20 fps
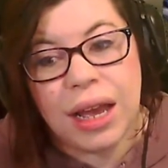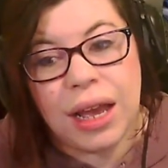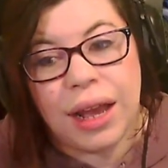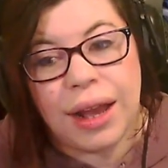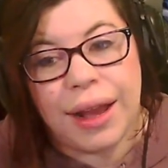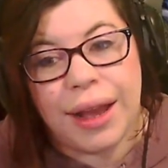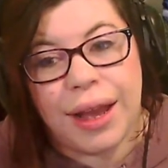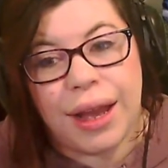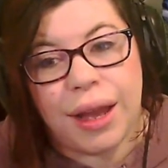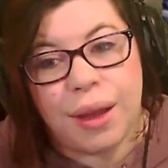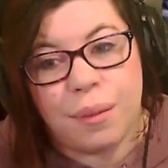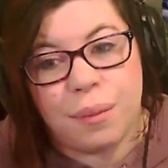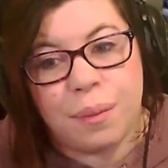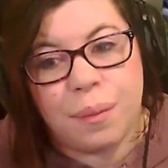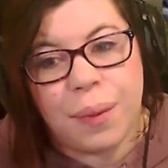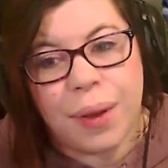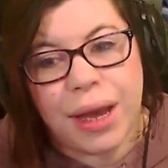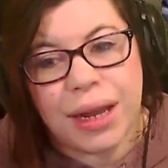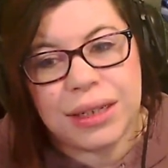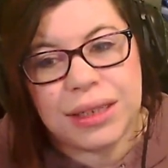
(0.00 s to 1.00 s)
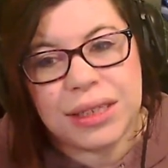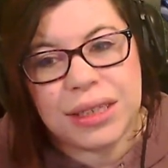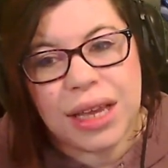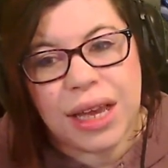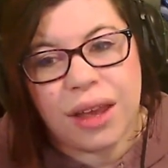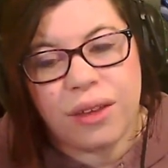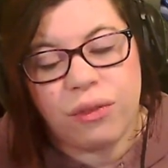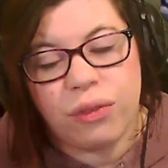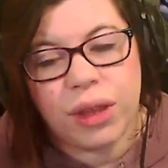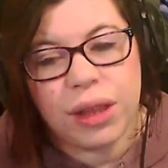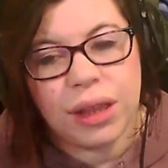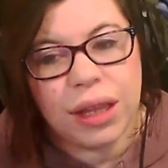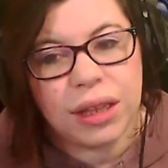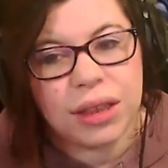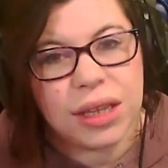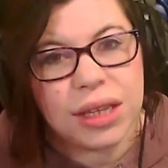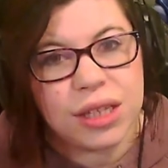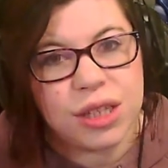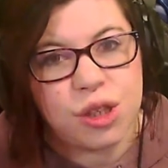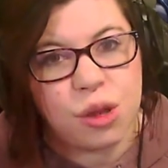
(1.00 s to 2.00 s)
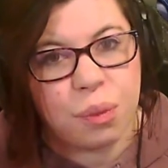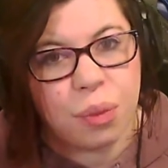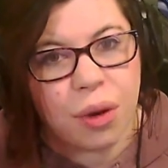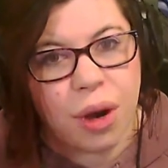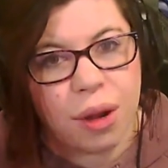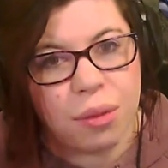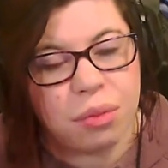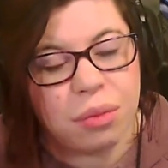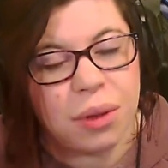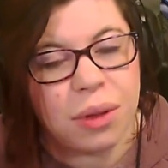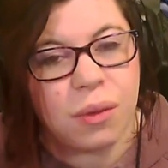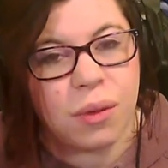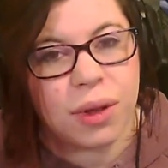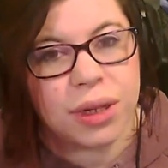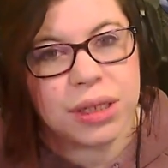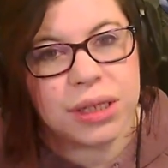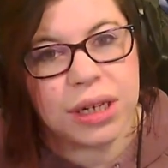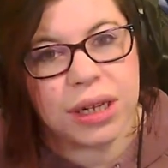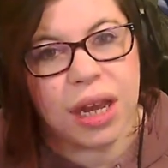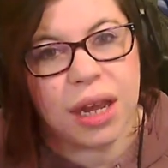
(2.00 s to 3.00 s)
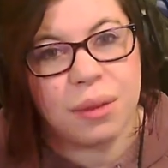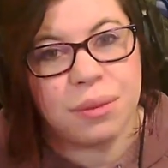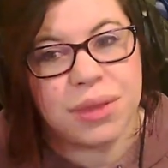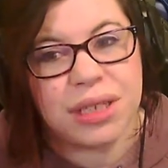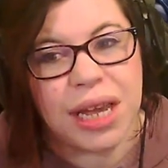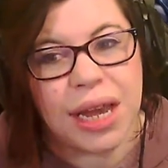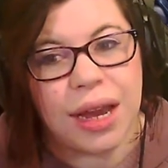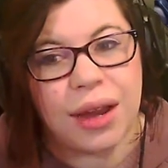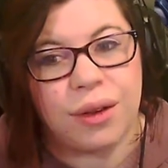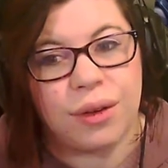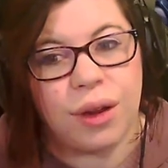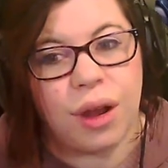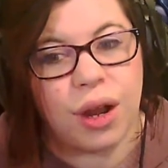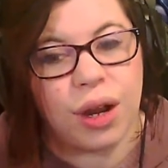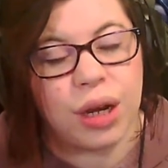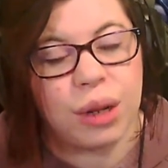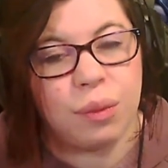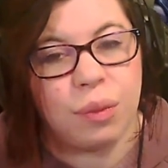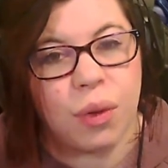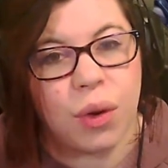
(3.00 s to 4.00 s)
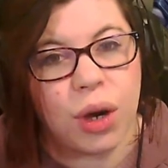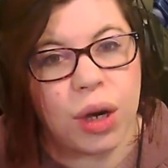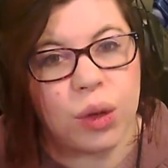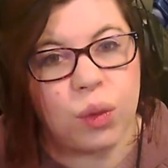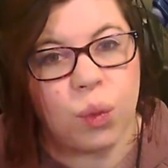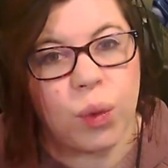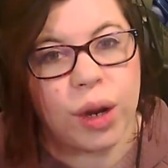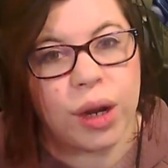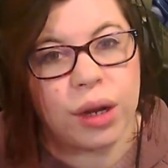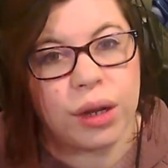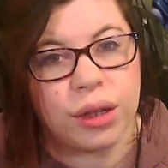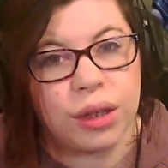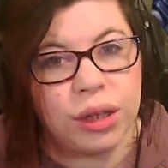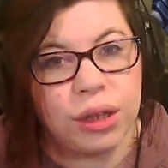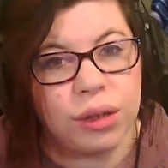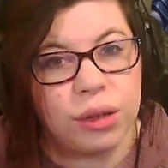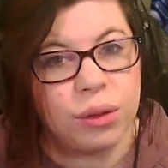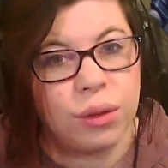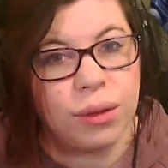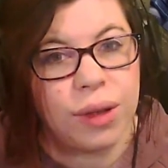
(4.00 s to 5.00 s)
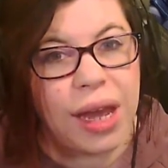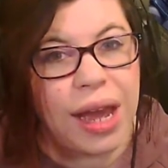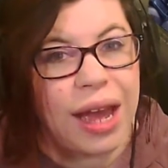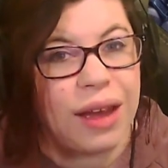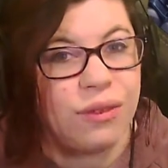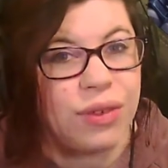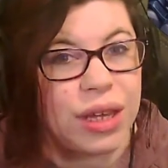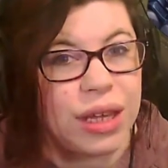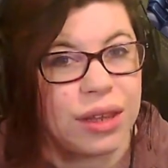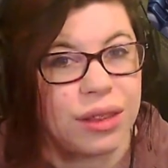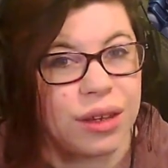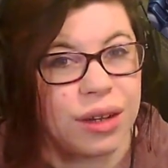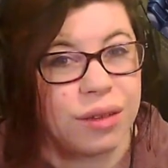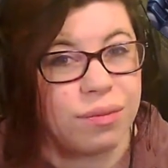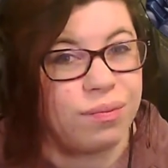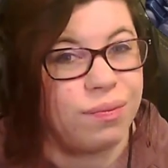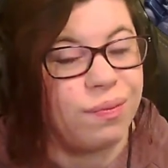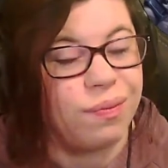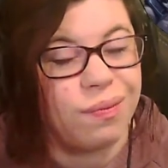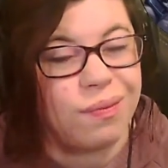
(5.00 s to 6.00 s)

Um, but I feel like this probably wants to come down on a board where you have either